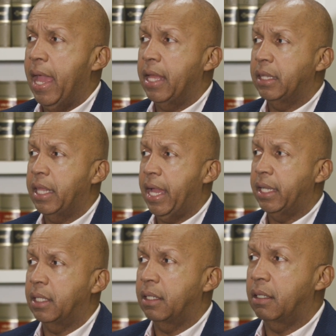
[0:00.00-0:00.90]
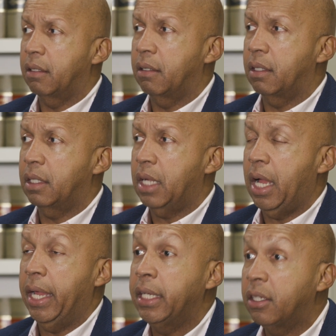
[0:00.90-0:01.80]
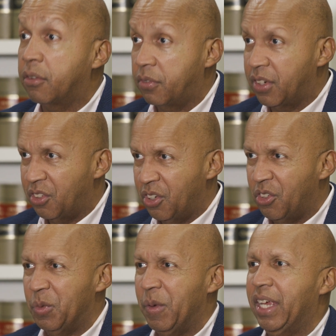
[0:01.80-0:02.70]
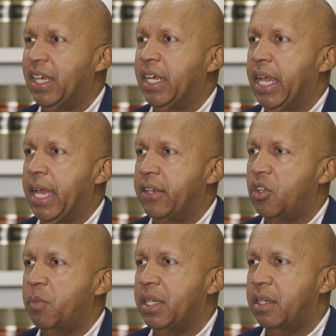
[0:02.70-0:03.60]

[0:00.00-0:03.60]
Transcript: And that kind of decision making has to be